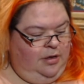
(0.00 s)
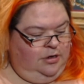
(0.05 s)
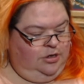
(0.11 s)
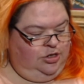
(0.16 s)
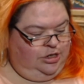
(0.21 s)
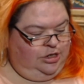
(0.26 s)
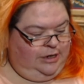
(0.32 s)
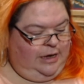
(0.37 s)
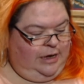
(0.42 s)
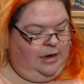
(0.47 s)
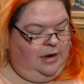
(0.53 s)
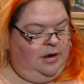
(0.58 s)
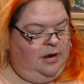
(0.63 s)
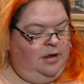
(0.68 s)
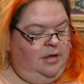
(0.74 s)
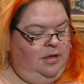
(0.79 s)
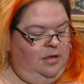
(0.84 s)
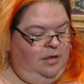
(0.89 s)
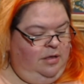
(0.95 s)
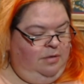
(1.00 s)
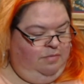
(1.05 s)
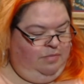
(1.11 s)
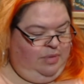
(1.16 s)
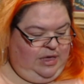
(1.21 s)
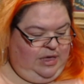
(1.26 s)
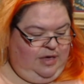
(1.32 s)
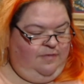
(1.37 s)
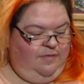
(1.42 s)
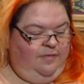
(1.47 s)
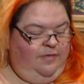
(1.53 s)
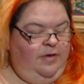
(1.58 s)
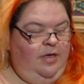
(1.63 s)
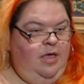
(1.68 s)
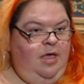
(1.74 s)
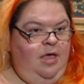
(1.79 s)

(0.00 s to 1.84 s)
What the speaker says: chicken, beef,